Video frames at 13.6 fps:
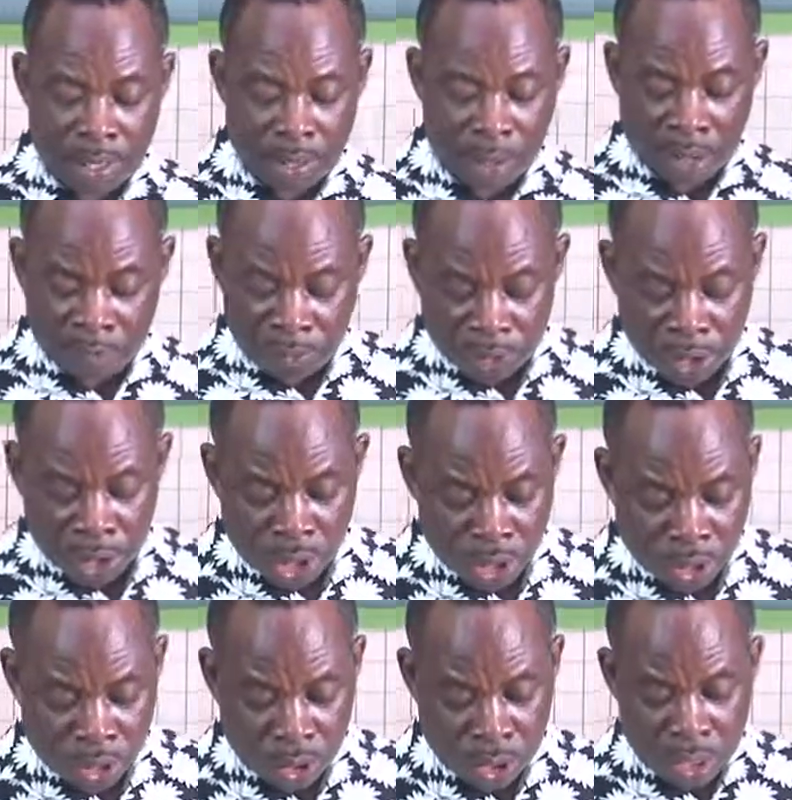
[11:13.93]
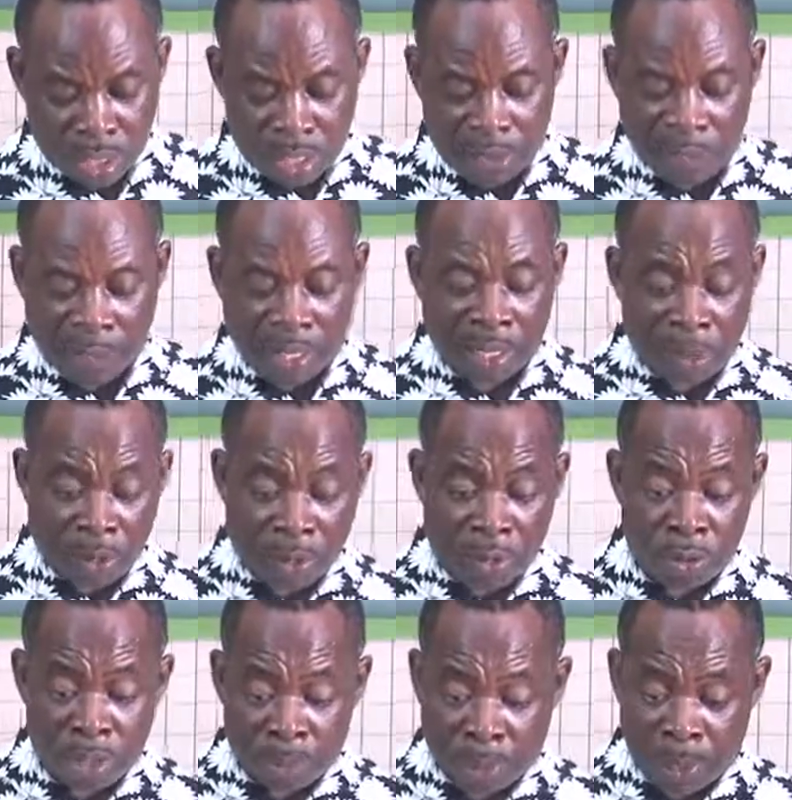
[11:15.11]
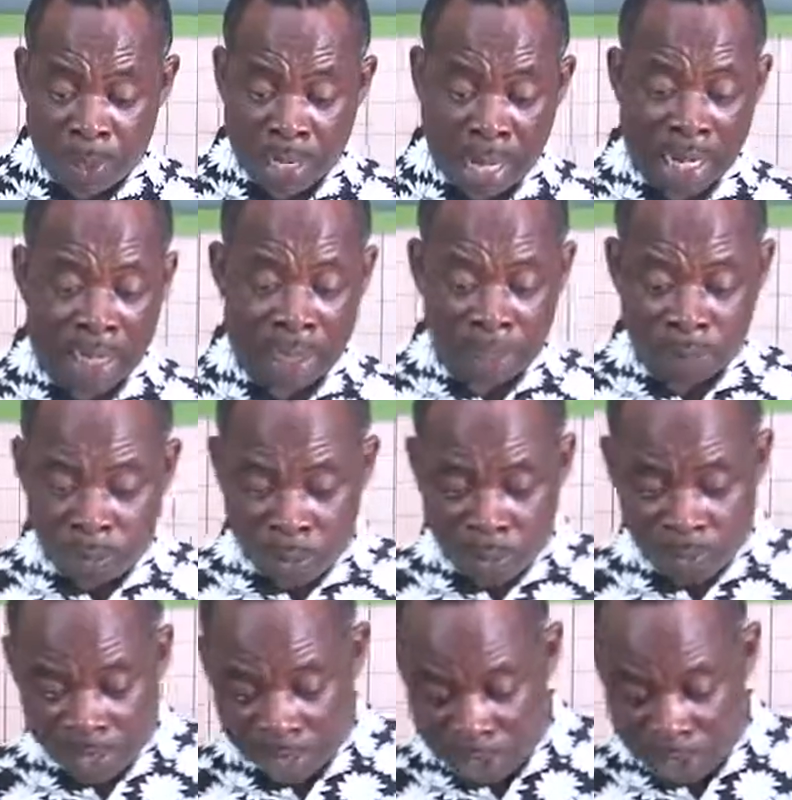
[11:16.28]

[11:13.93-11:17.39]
You have not changed the fact that you are going to depend on others will never